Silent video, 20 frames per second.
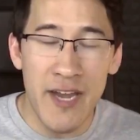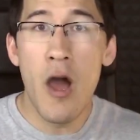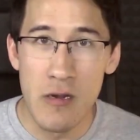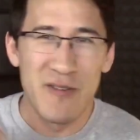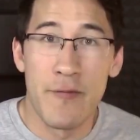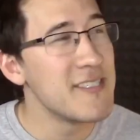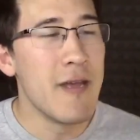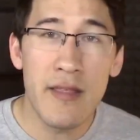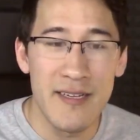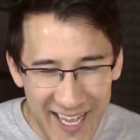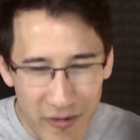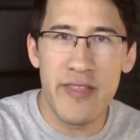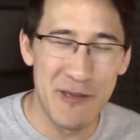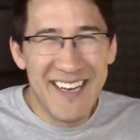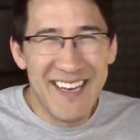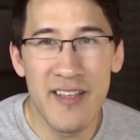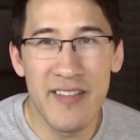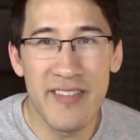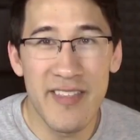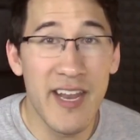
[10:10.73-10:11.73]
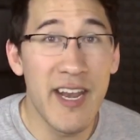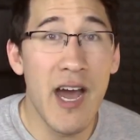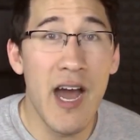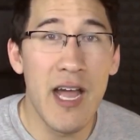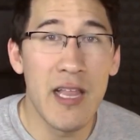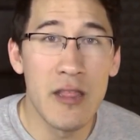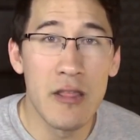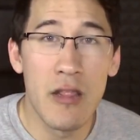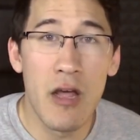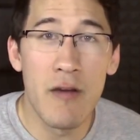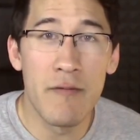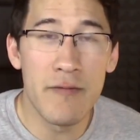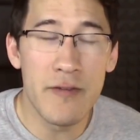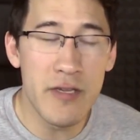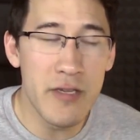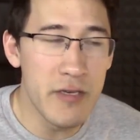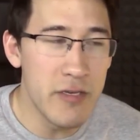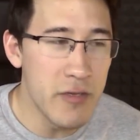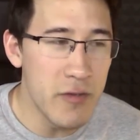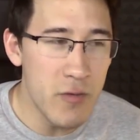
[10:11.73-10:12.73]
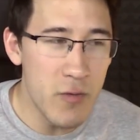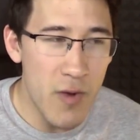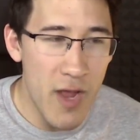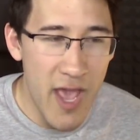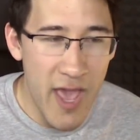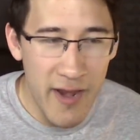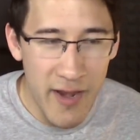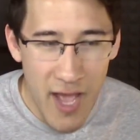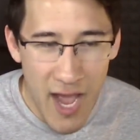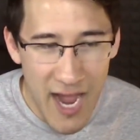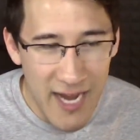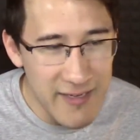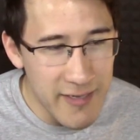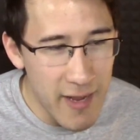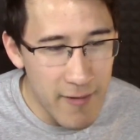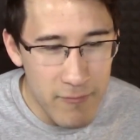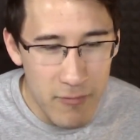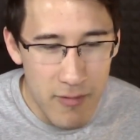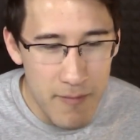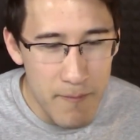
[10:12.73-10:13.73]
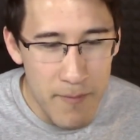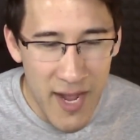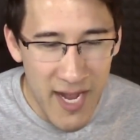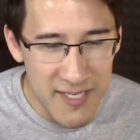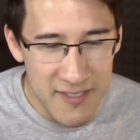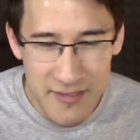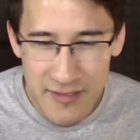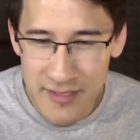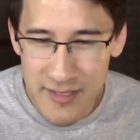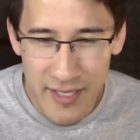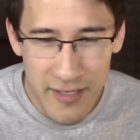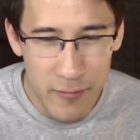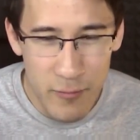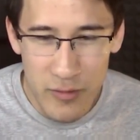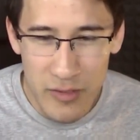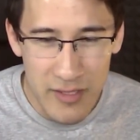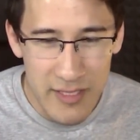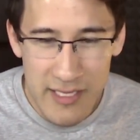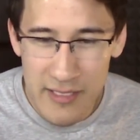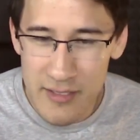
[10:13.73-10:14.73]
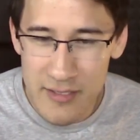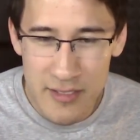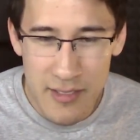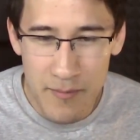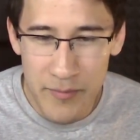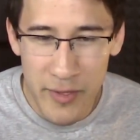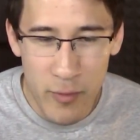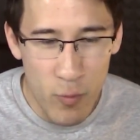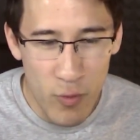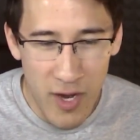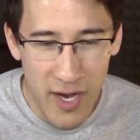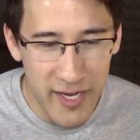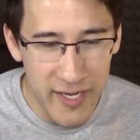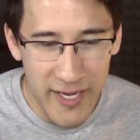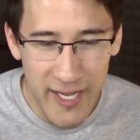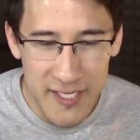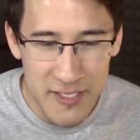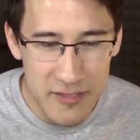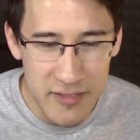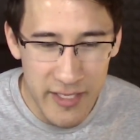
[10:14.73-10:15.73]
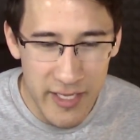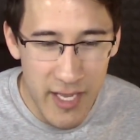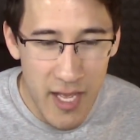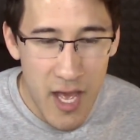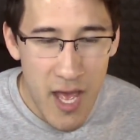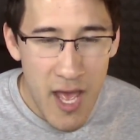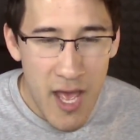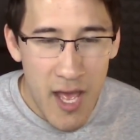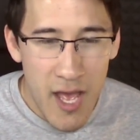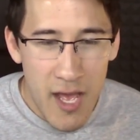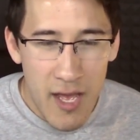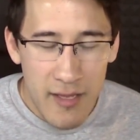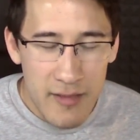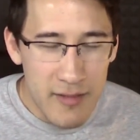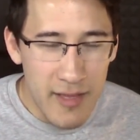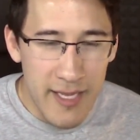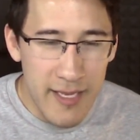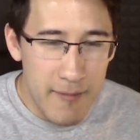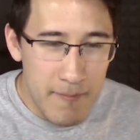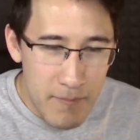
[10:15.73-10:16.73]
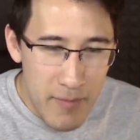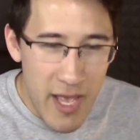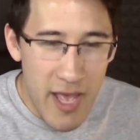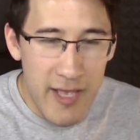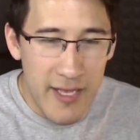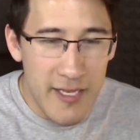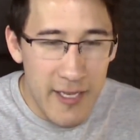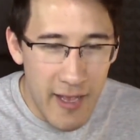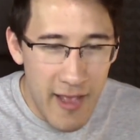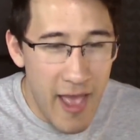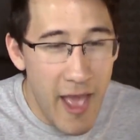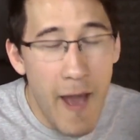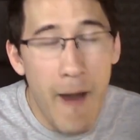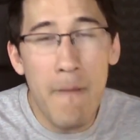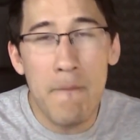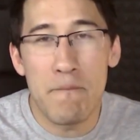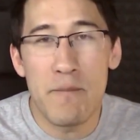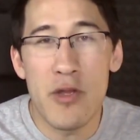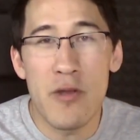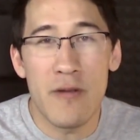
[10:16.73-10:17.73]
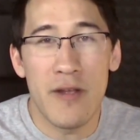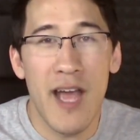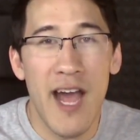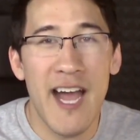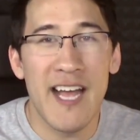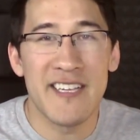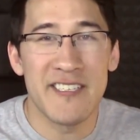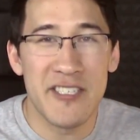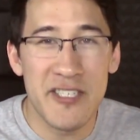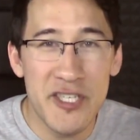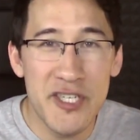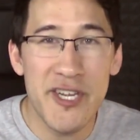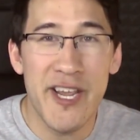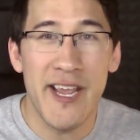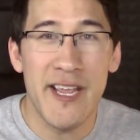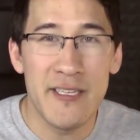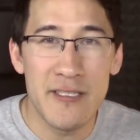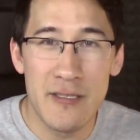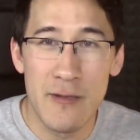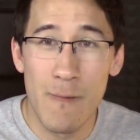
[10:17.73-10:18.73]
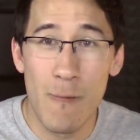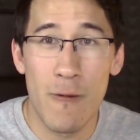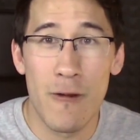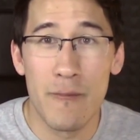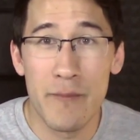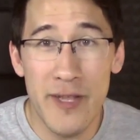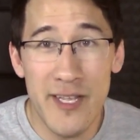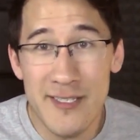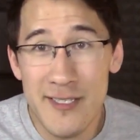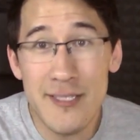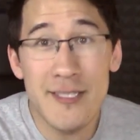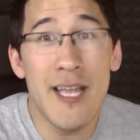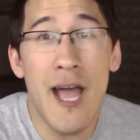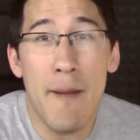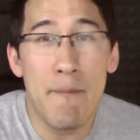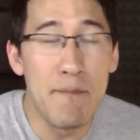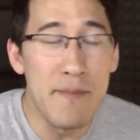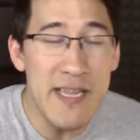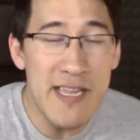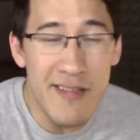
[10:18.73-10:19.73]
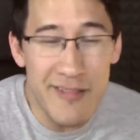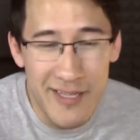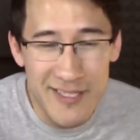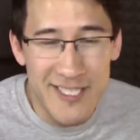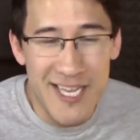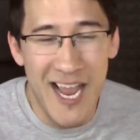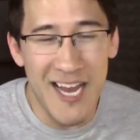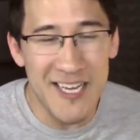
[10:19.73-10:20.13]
I need you that I love to do. And I never imagined that it would lead to something where I could actually like help you guys change the world because it's not me that's